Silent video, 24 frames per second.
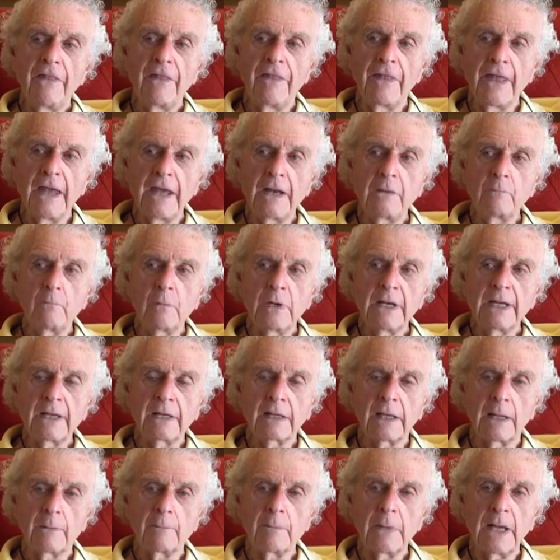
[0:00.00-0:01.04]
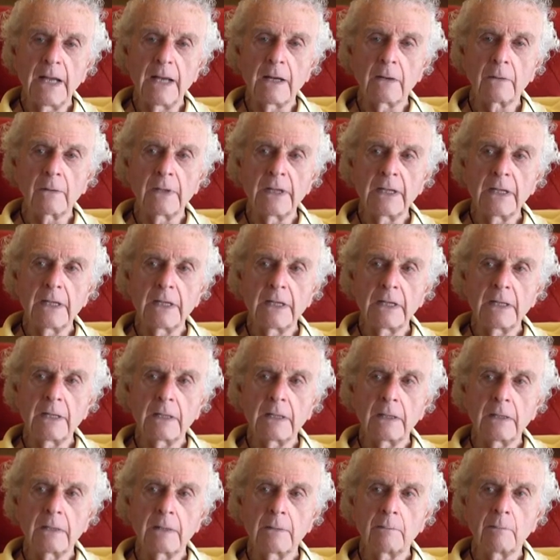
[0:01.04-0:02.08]
then when he got married,
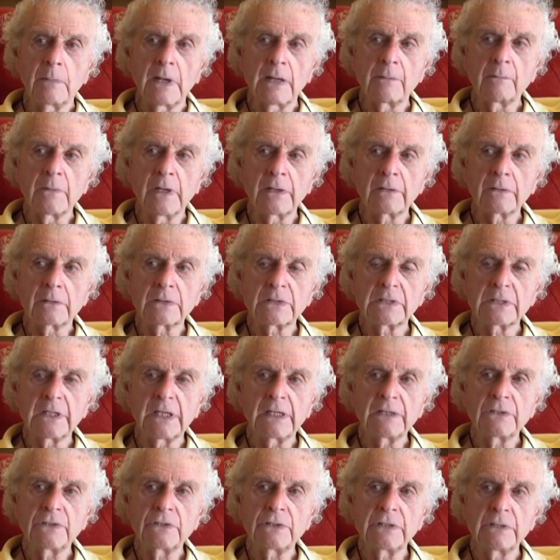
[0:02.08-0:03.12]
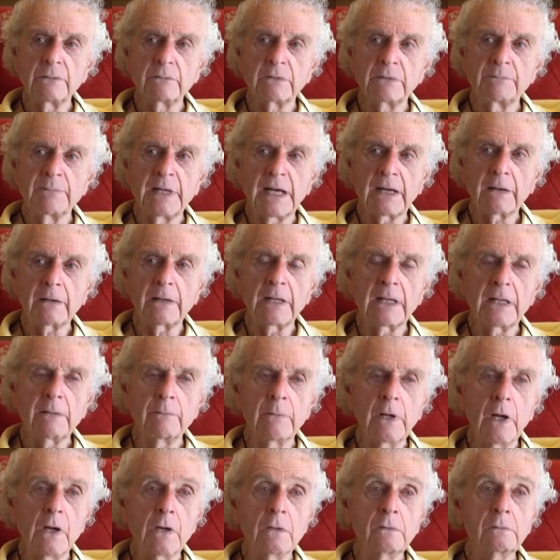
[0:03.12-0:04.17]
my mother said she would marry him
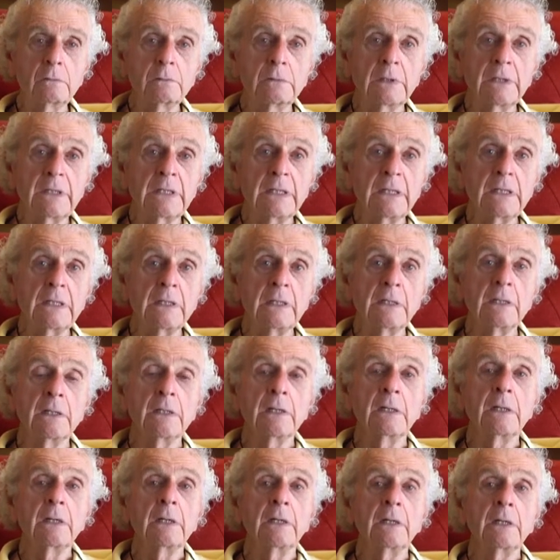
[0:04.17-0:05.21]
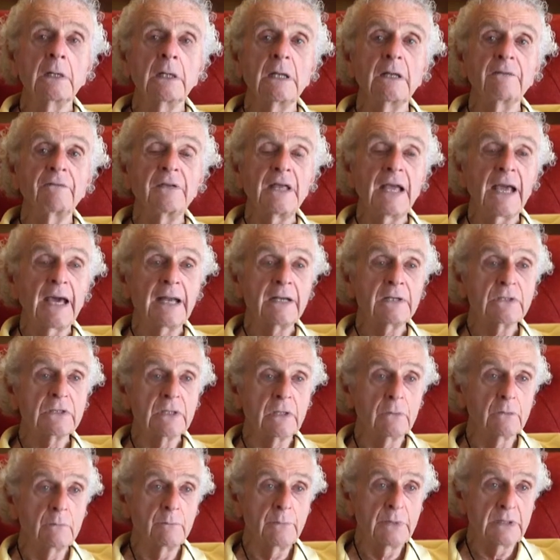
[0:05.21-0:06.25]
only if he had his
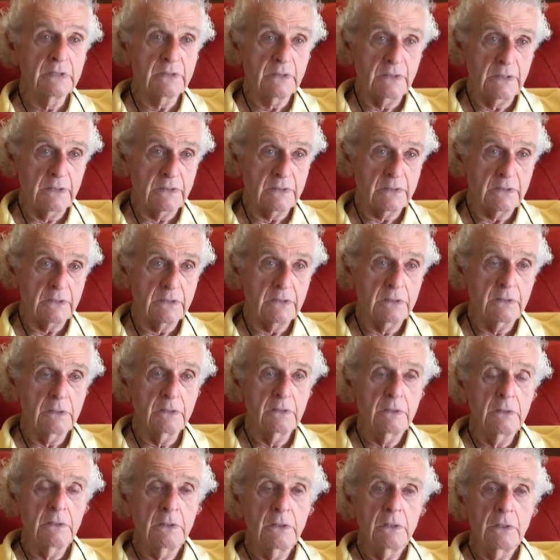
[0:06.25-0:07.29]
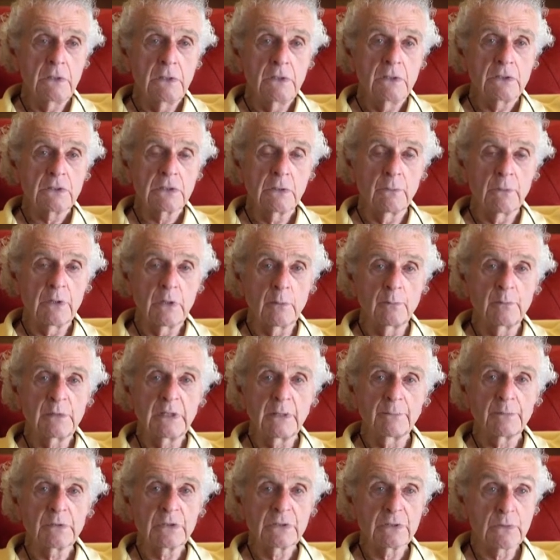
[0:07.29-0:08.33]
own business. So he opened
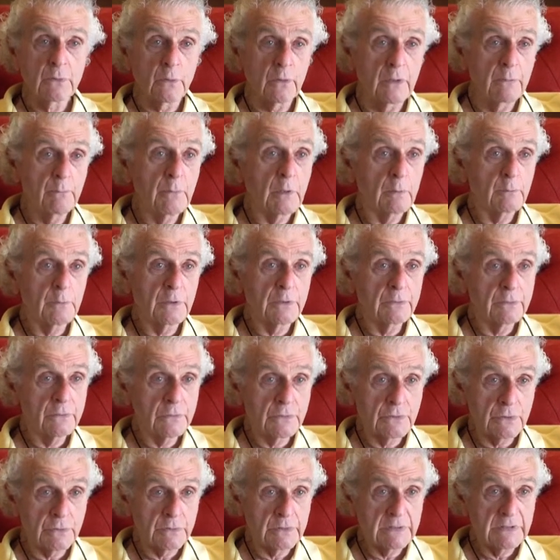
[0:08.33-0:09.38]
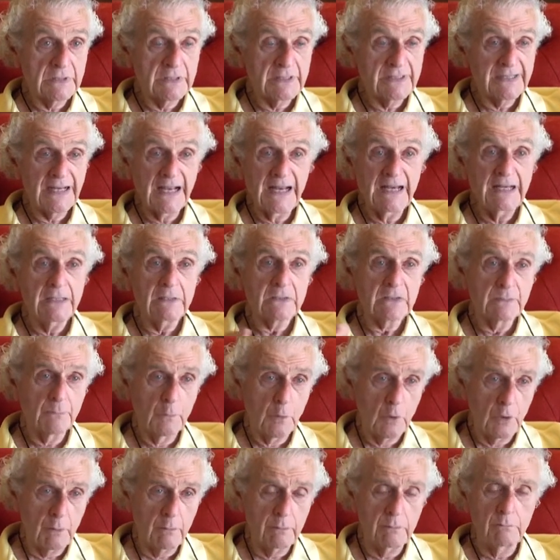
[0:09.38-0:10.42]
up a store in Milburn, New Jersey, tiny,
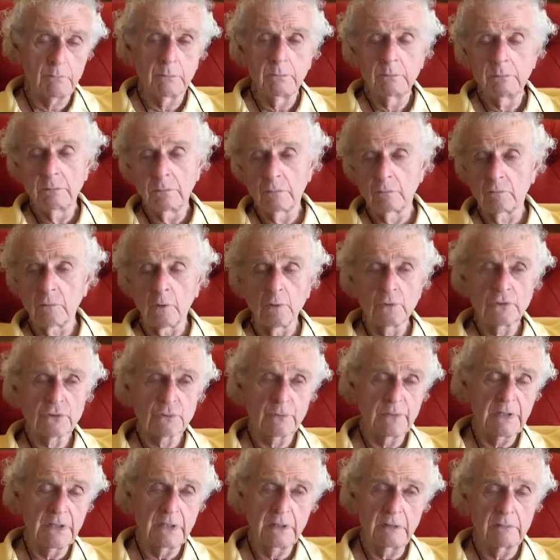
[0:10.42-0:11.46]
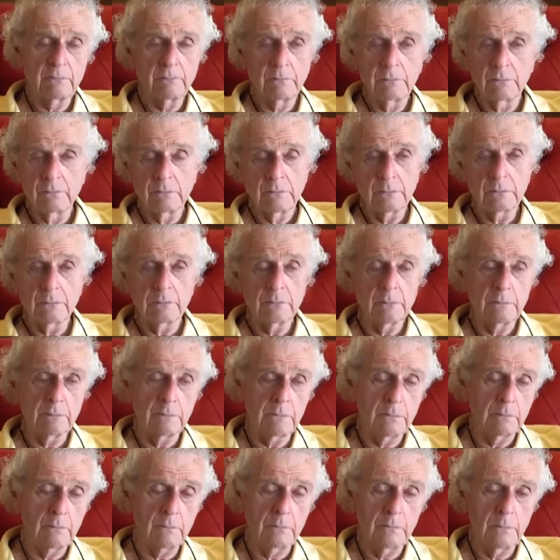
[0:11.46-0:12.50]
small grocery
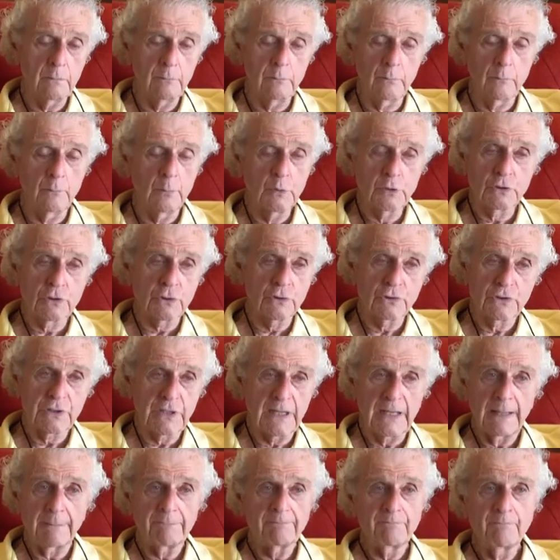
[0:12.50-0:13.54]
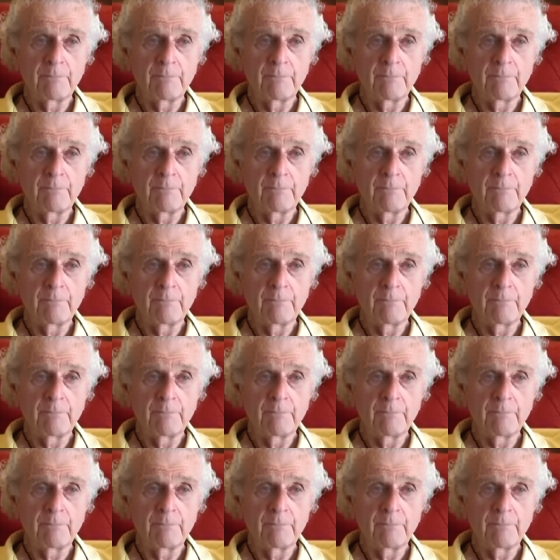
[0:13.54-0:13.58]
butcher shop.